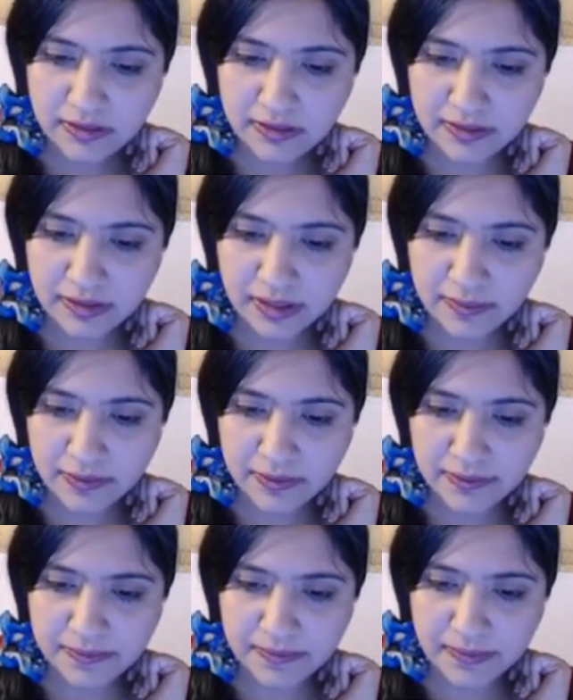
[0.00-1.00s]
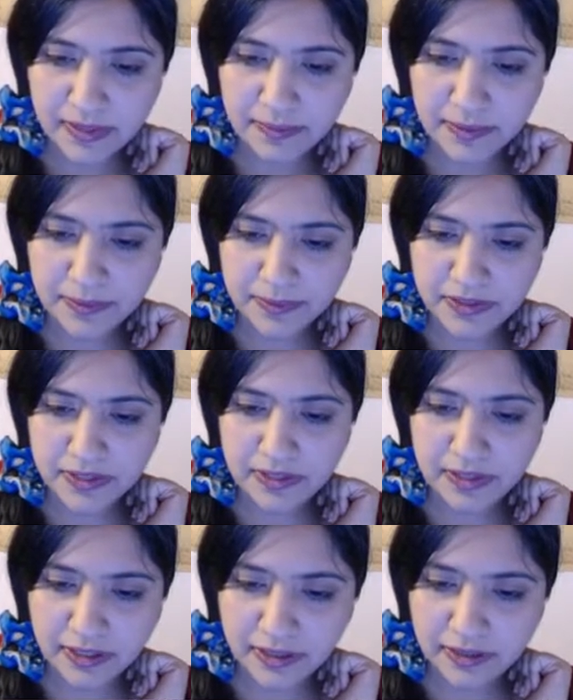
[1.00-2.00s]
So I'm almost
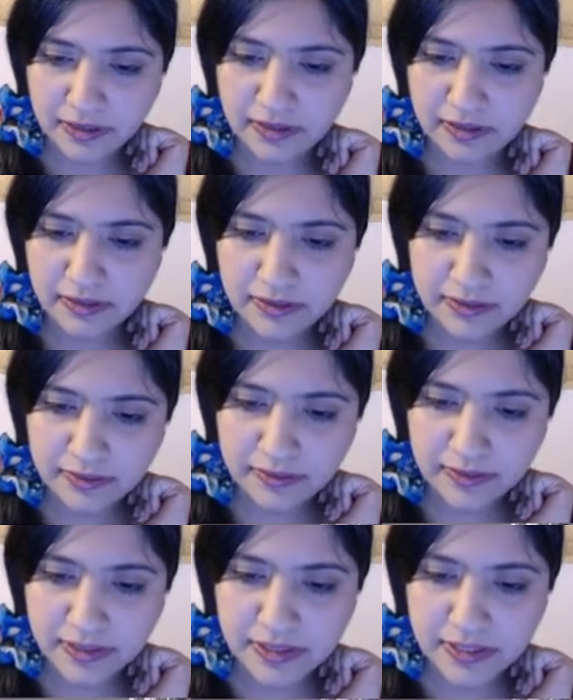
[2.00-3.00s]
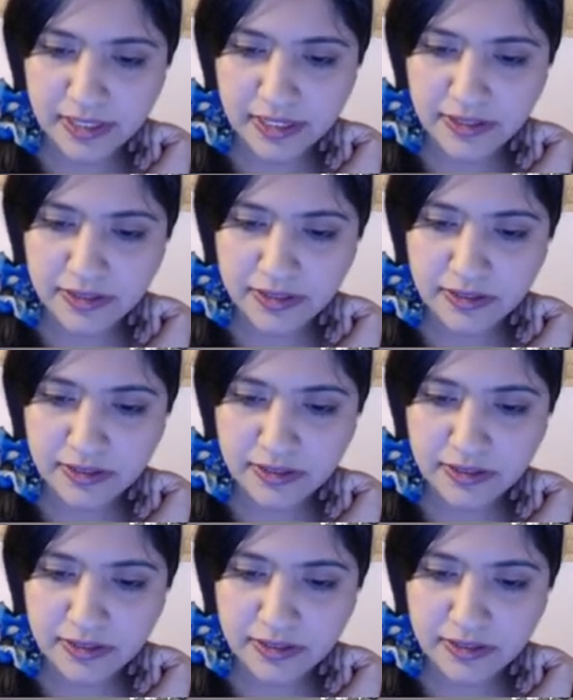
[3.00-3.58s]
done here with the sketch.